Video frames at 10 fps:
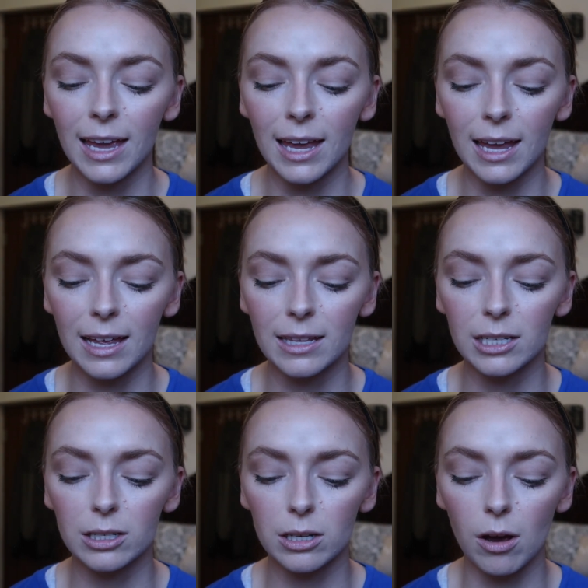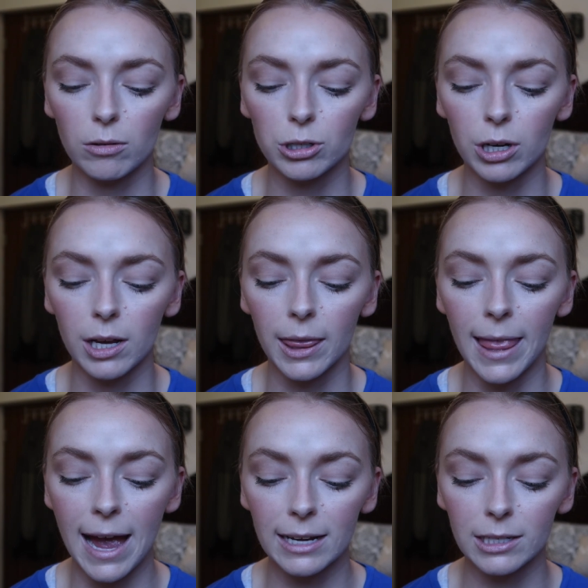And this is the Ultra
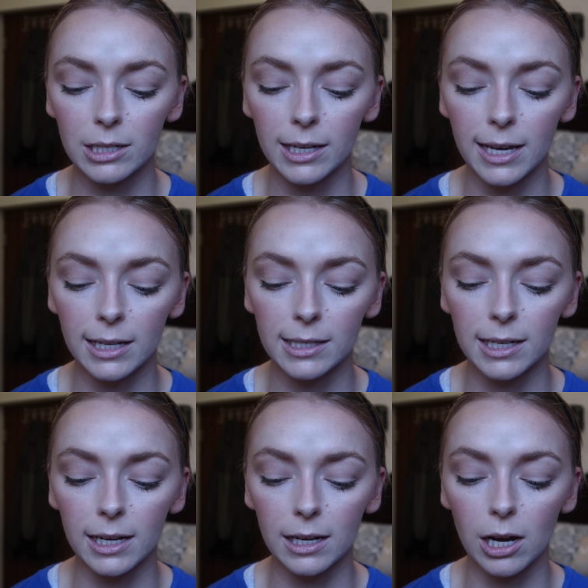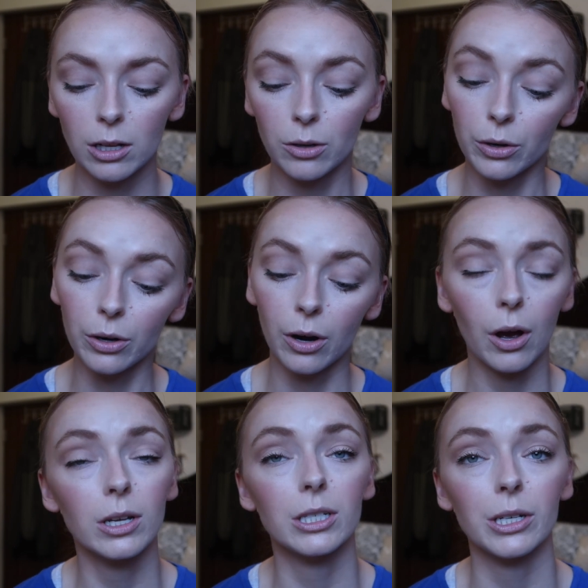Last Instant Color
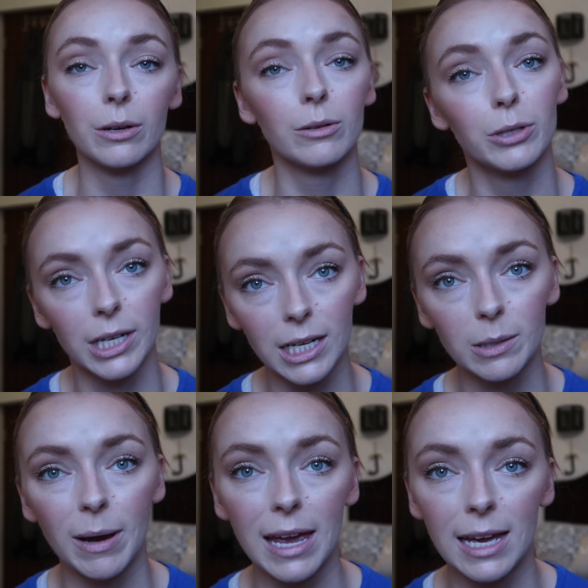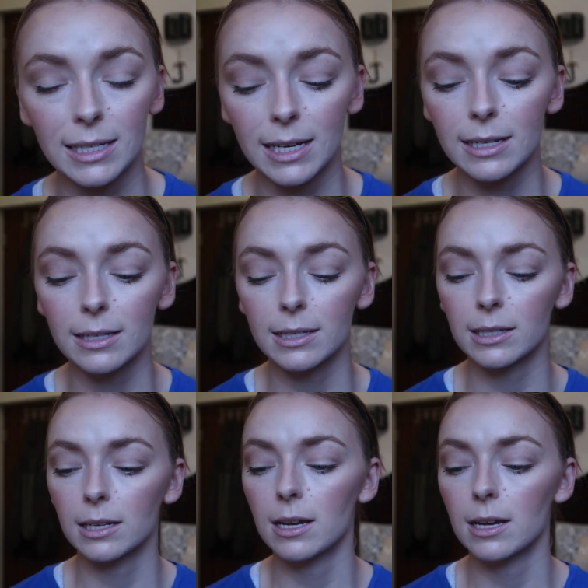06 by Essence.